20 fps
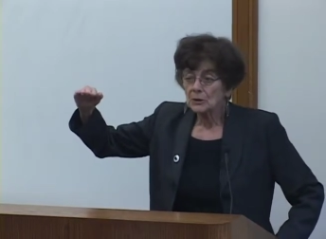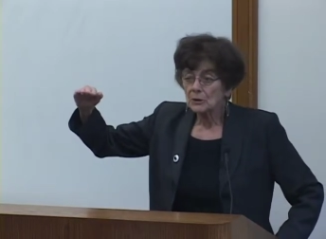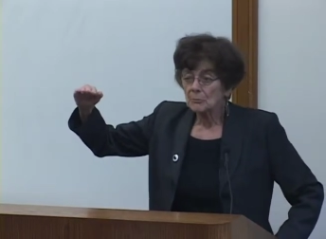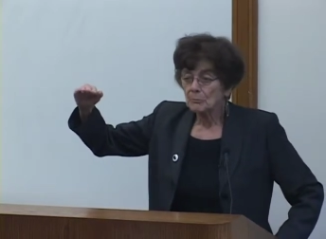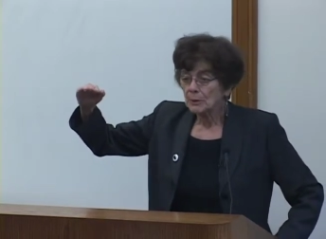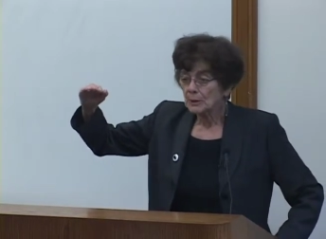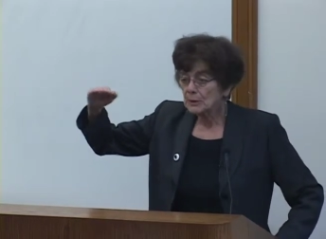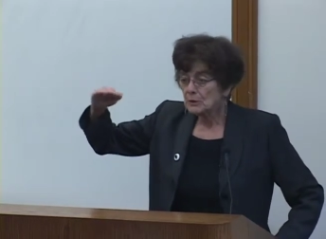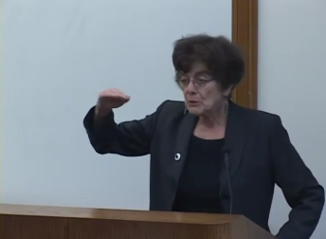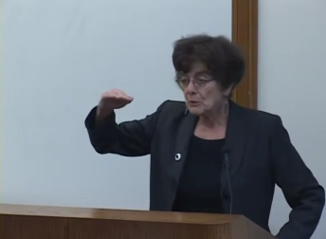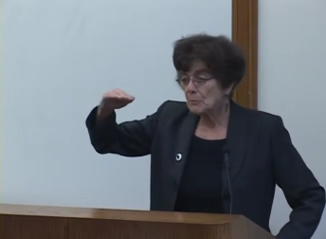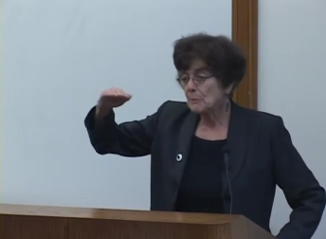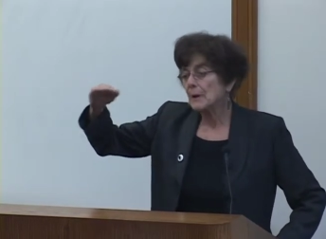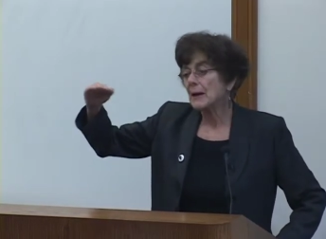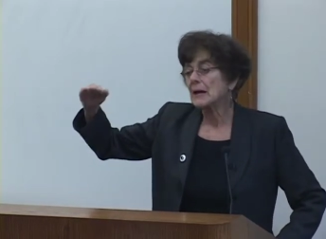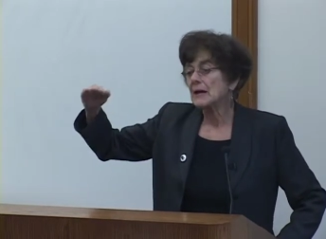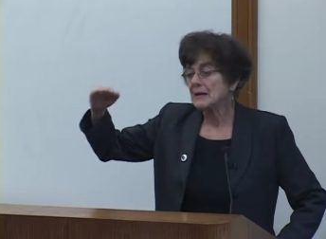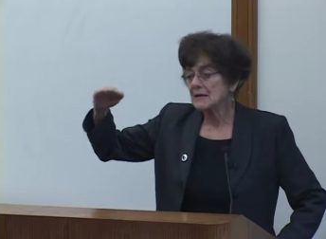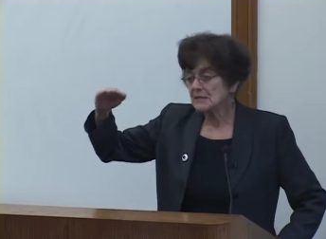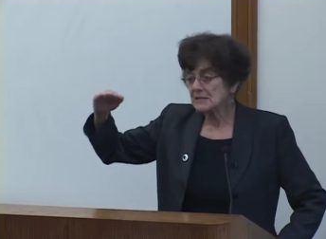but who
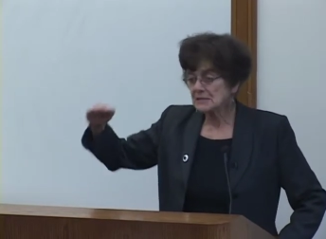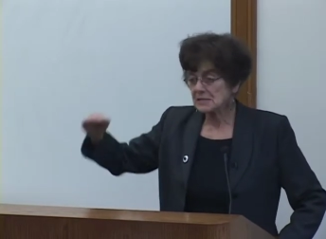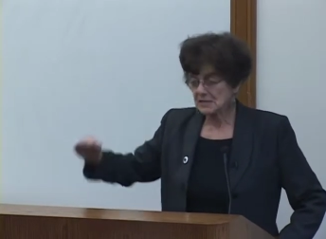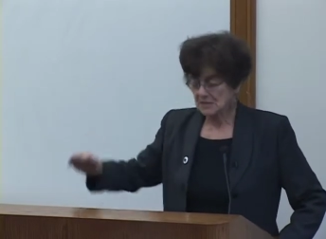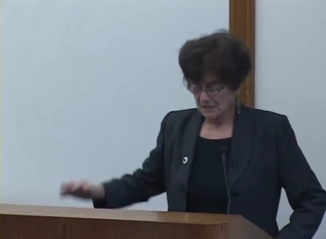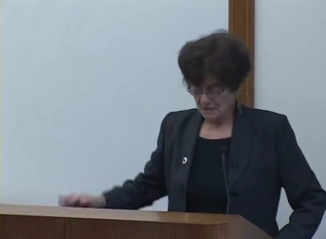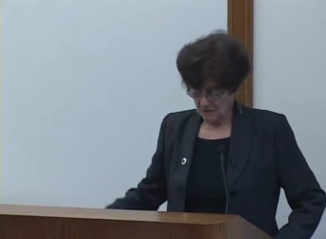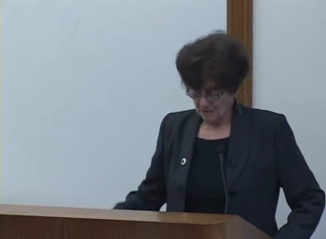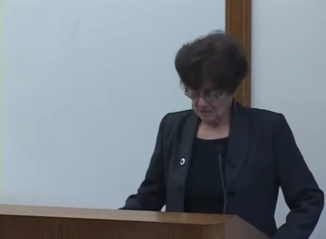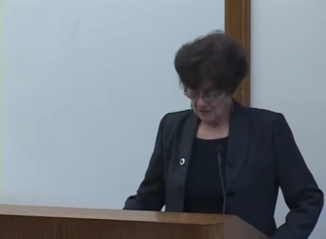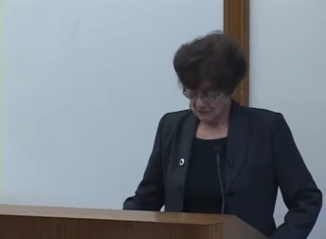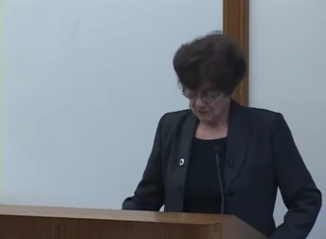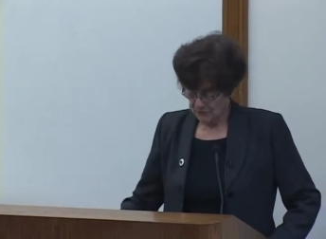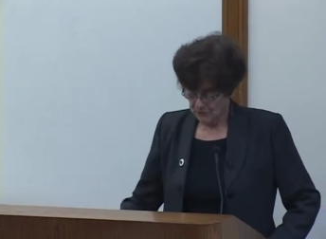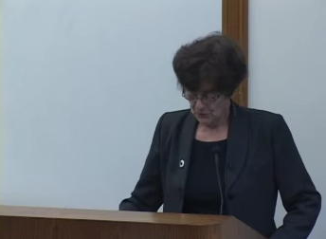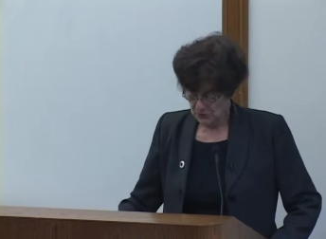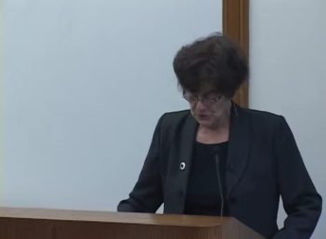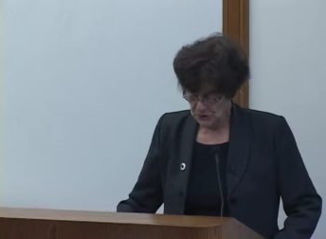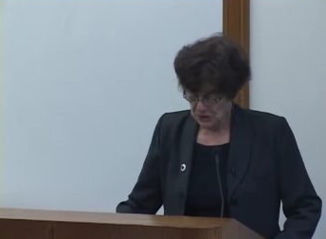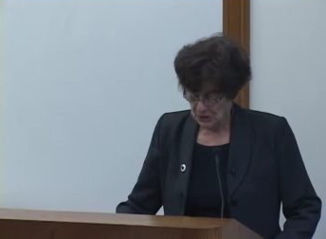pays
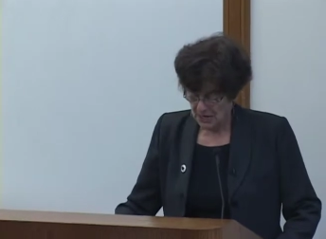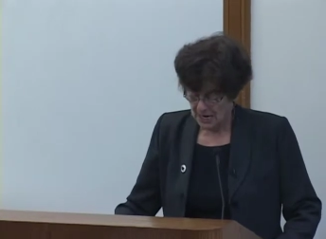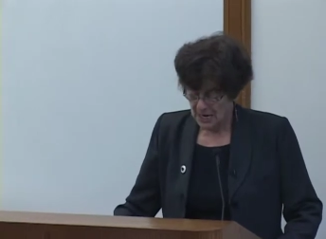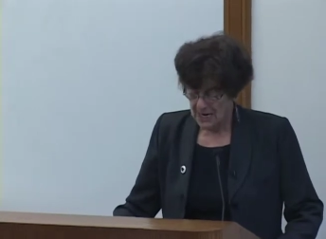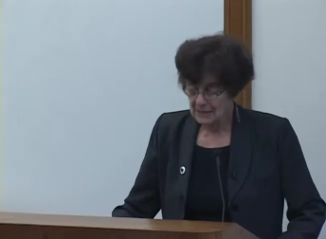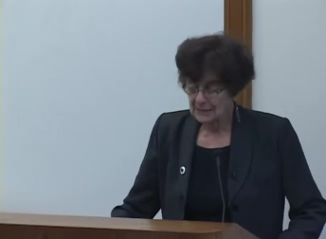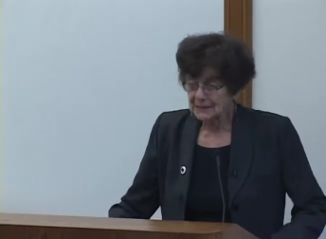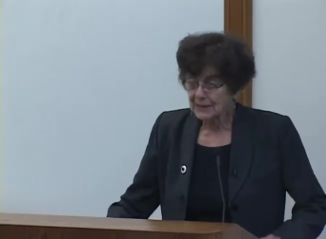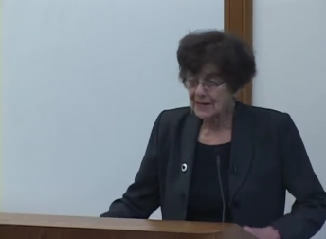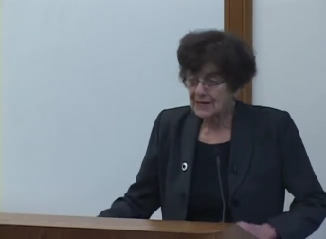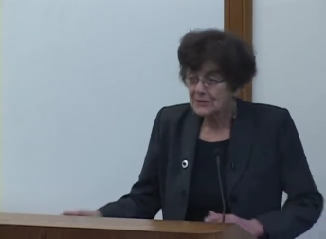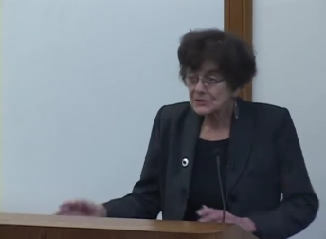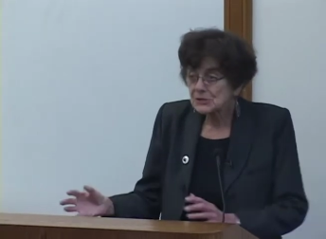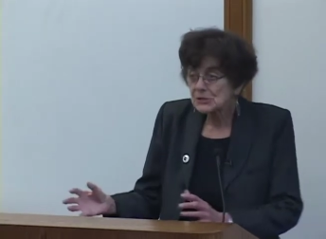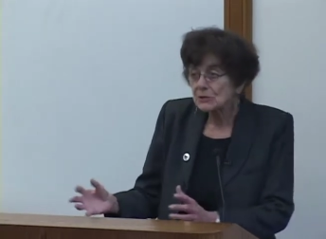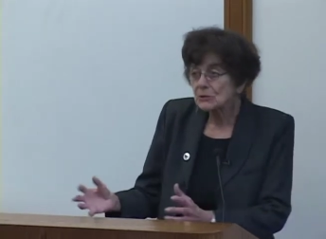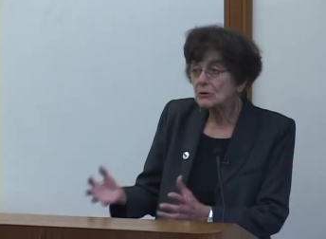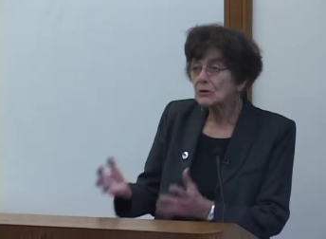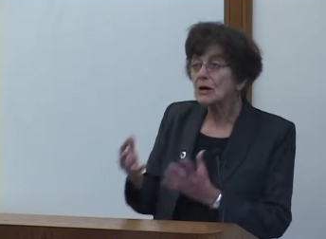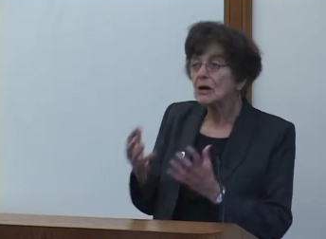for childcare?
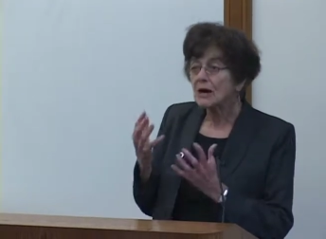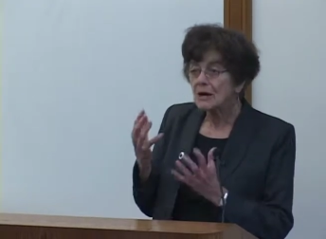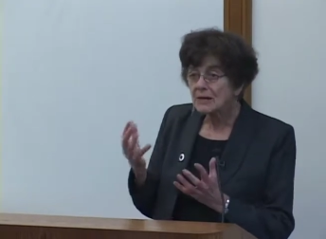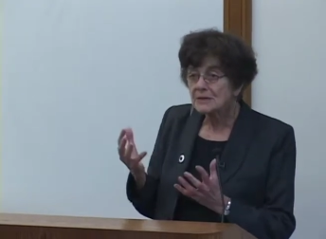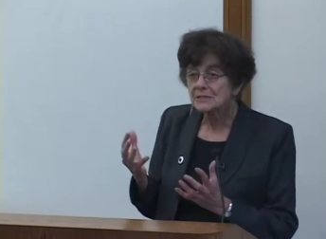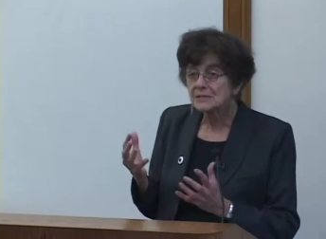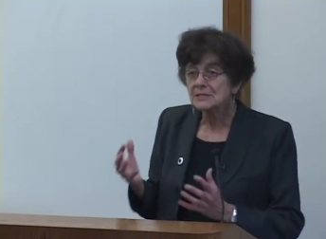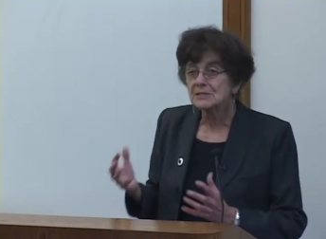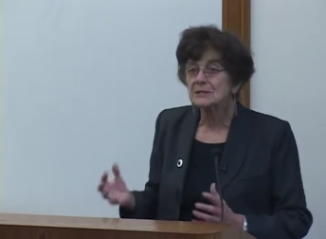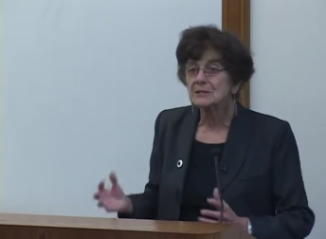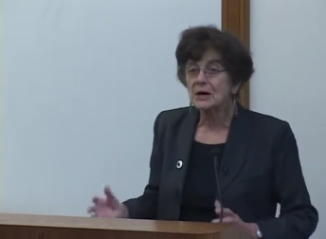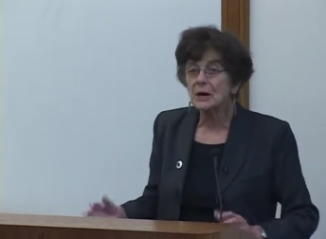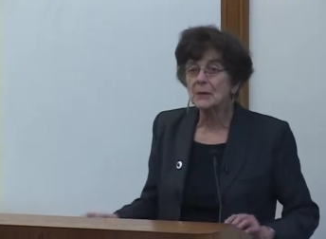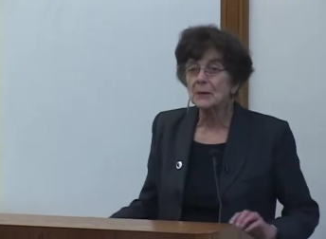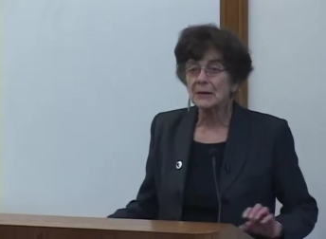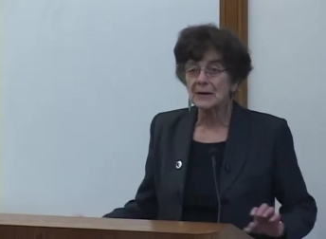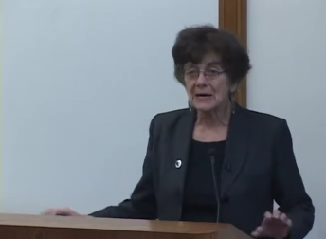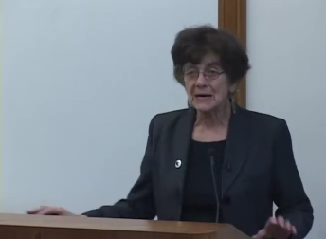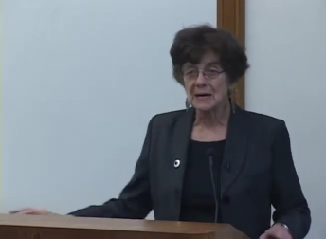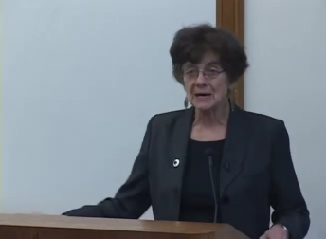So costs are
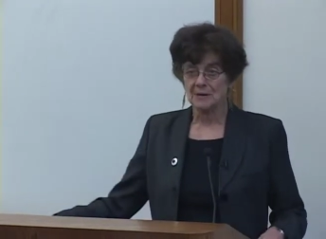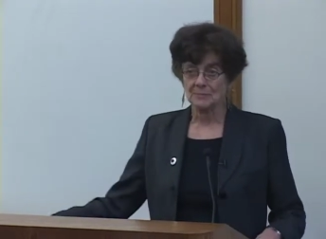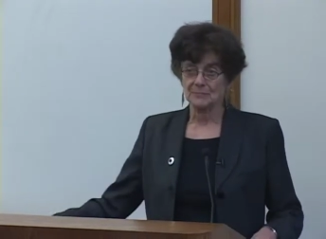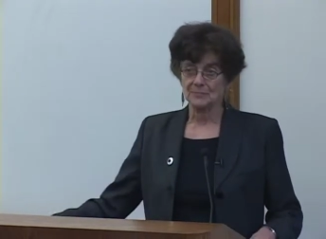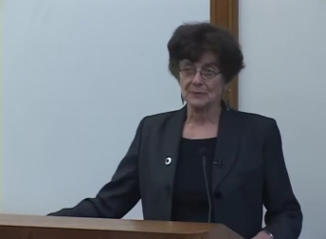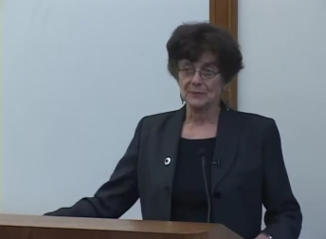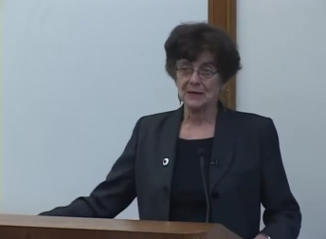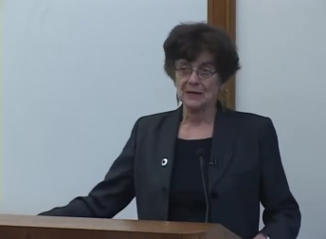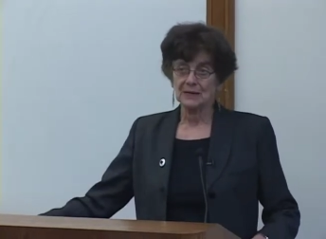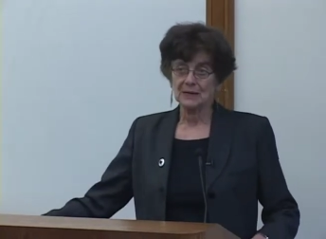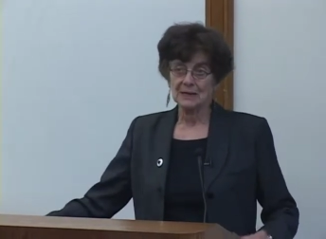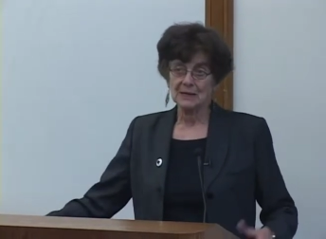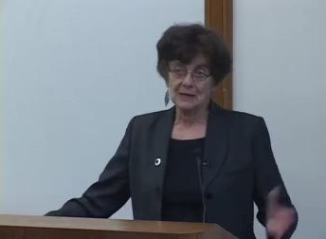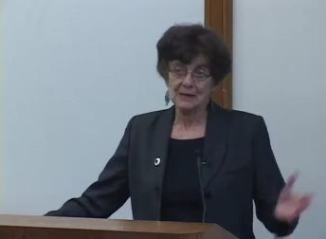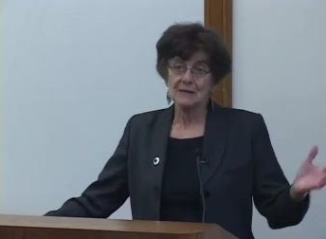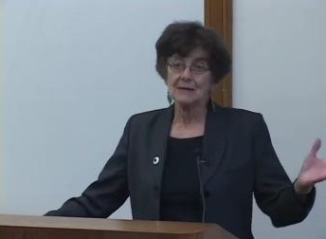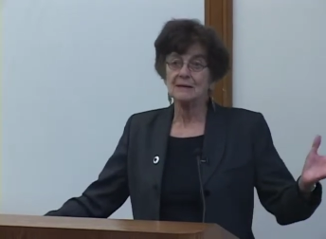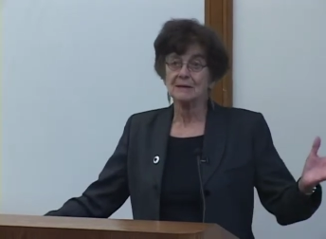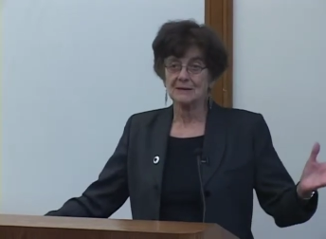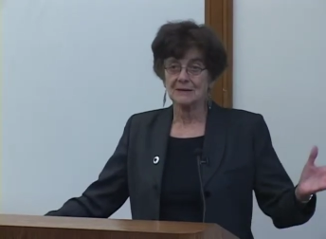going up.
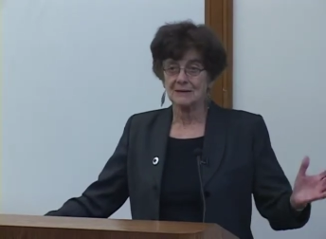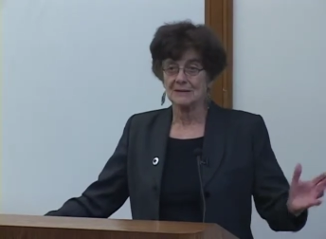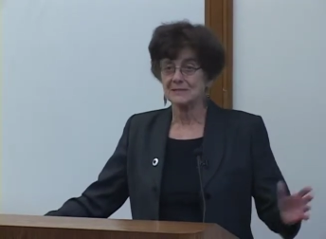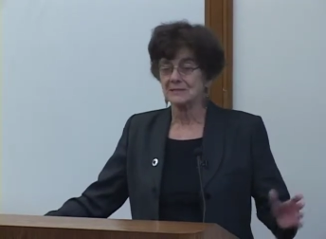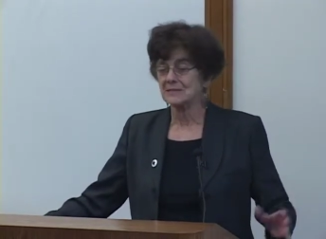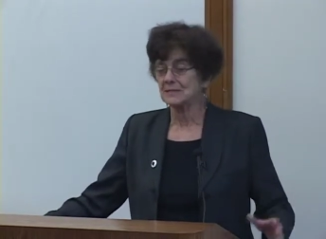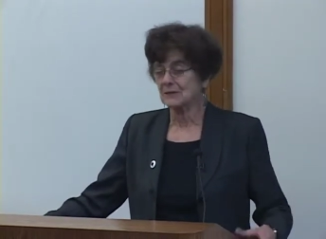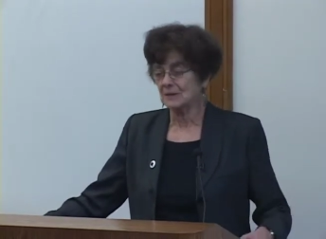Heating costs are